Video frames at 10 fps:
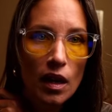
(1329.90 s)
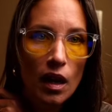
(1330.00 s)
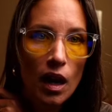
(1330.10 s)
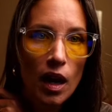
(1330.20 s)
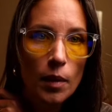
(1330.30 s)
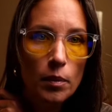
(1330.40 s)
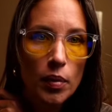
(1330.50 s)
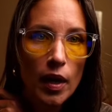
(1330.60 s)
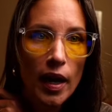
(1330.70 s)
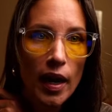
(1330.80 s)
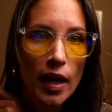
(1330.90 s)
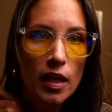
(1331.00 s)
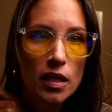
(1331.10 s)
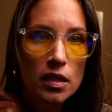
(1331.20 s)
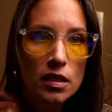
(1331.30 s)
Ombre.
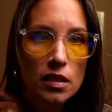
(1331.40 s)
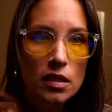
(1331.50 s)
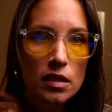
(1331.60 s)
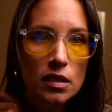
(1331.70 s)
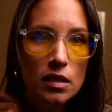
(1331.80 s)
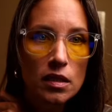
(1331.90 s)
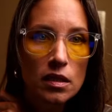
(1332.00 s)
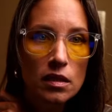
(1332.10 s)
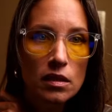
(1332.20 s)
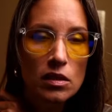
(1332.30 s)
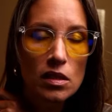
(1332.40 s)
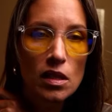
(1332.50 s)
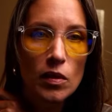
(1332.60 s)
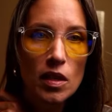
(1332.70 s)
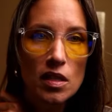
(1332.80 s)
See
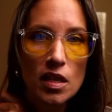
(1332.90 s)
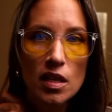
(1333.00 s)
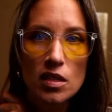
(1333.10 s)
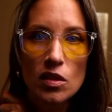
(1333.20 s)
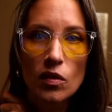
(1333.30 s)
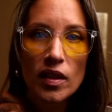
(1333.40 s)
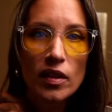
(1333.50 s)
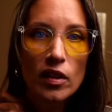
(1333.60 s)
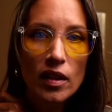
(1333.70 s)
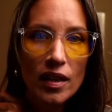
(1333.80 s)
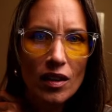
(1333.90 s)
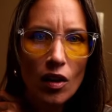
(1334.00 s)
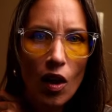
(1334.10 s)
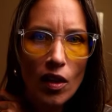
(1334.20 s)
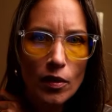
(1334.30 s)
what these guys do. They look like they're
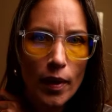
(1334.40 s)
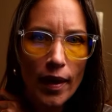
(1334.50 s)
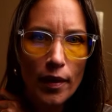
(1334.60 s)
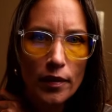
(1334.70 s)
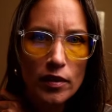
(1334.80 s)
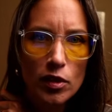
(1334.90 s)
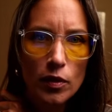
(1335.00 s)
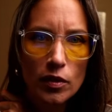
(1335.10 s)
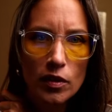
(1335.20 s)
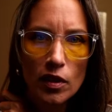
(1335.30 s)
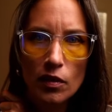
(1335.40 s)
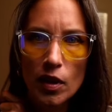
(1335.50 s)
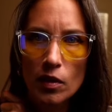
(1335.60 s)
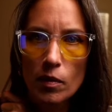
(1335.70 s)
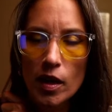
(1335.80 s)
all around $200 to
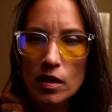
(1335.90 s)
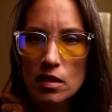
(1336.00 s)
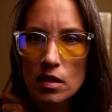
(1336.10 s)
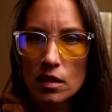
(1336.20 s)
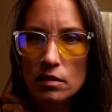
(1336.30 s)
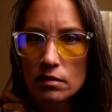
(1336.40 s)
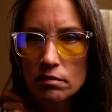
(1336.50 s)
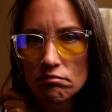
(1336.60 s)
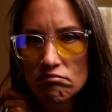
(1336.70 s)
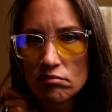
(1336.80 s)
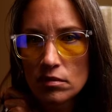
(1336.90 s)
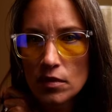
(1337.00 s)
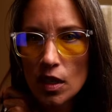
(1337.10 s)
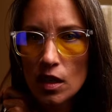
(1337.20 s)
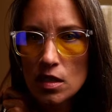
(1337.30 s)
$300, huh?
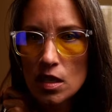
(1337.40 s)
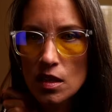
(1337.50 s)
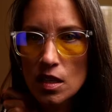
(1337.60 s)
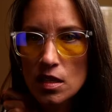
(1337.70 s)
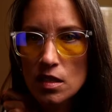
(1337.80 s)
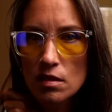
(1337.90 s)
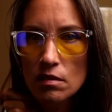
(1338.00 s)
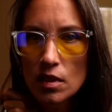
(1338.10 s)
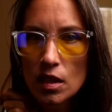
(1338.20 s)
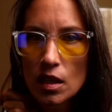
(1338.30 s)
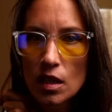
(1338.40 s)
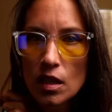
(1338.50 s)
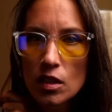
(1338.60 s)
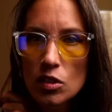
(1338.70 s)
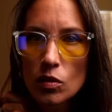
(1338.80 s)
You guys seeing this?
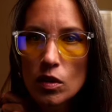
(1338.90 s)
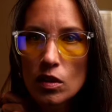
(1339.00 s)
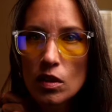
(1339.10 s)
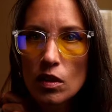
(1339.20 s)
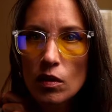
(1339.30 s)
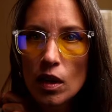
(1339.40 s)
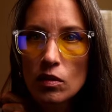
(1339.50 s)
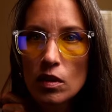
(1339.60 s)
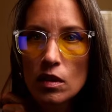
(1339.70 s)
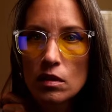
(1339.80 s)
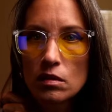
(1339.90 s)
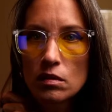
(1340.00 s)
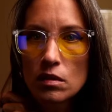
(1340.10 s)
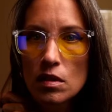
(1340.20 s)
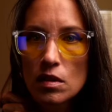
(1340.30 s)
200 to 300.
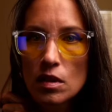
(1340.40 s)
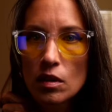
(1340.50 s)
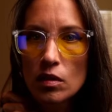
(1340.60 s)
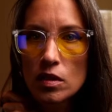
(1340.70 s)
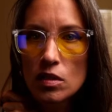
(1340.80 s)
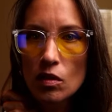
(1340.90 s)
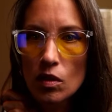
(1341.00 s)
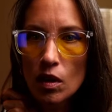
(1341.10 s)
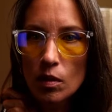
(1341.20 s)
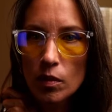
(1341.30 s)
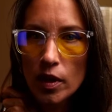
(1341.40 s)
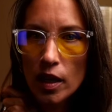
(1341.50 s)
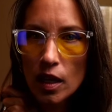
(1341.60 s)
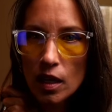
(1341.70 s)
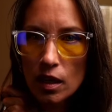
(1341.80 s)
So let's go to
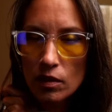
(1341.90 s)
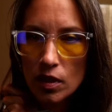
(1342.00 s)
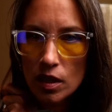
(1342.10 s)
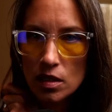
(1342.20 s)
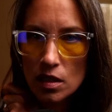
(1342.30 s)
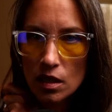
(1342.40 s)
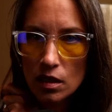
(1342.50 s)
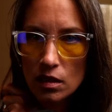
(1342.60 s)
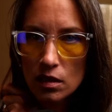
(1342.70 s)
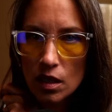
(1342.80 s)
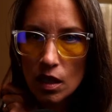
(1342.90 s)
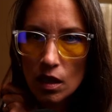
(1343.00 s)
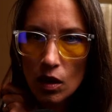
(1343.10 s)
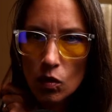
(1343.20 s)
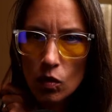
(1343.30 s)
Ombre. How do I get to there?
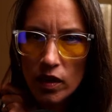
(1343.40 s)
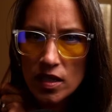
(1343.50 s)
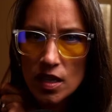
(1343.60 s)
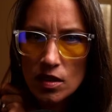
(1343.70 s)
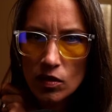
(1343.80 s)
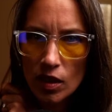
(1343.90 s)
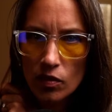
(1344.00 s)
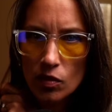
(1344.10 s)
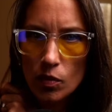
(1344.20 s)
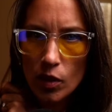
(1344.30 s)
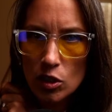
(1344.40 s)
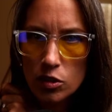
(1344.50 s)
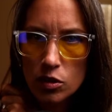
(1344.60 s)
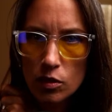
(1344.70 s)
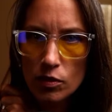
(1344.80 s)
Oh, these guys only have
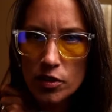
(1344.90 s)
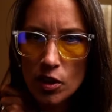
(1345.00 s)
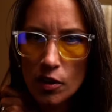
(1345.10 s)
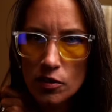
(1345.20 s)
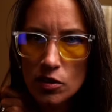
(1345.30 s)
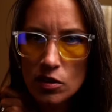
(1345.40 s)
3.2 stars